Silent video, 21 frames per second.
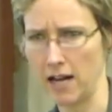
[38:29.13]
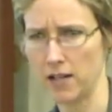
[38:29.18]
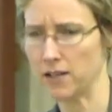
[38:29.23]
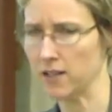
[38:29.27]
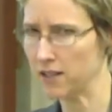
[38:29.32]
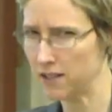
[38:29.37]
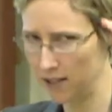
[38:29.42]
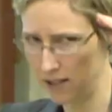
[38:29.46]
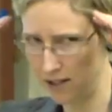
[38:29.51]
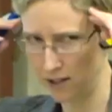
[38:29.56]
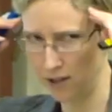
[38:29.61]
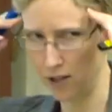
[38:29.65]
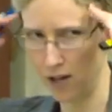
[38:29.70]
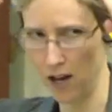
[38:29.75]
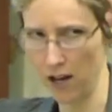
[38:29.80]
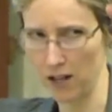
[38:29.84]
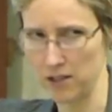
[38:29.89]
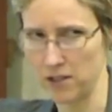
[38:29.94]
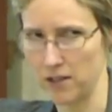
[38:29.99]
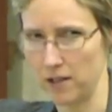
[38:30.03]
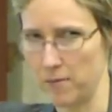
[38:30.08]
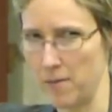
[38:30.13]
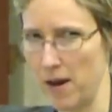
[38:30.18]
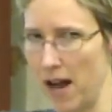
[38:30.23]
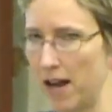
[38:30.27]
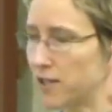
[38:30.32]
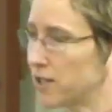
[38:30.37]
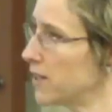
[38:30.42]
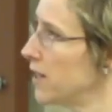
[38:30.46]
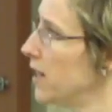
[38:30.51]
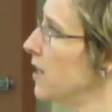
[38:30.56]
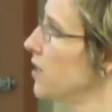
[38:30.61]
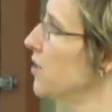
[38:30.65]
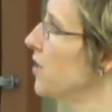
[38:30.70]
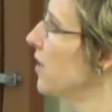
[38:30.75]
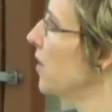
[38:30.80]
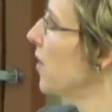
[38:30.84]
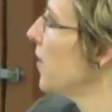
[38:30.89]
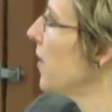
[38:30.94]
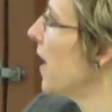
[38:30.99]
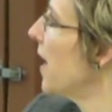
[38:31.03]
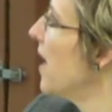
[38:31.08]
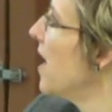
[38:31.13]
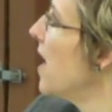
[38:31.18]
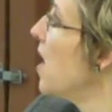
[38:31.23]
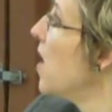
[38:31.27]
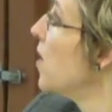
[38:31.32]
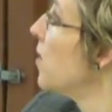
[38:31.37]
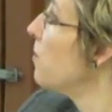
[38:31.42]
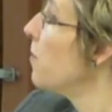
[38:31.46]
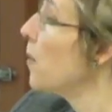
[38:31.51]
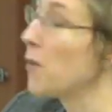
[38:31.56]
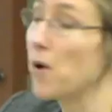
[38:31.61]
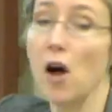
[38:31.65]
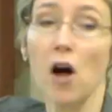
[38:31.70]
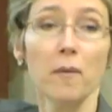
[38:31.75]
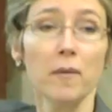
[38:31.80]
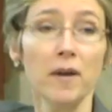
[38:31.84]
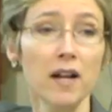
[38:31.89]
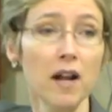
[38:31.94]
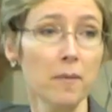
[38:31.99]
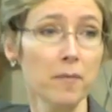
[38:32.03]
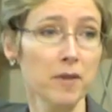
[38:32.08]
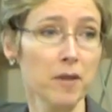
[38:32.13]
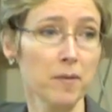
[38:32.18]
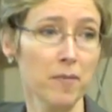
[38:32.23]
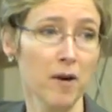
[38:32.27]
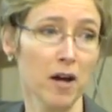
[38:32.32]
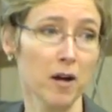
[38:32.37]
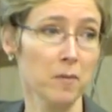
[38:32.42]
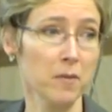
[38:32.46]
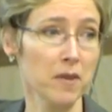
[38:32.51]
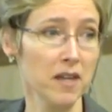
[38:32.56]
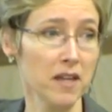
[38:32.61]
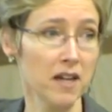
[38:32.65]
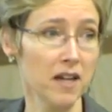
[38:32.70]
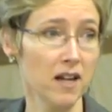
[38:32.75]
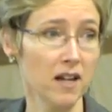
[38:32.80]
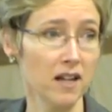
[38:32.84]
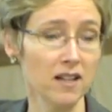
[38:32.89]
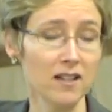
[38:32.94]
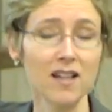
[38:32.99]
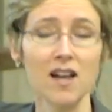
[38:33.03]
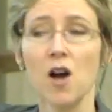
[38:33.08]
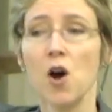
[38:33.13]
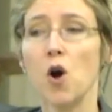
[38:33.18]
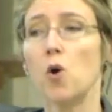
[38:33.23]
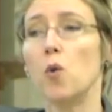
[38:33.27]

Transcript: This is just imagination. Okay, but we all meet up at the bottom of the hill.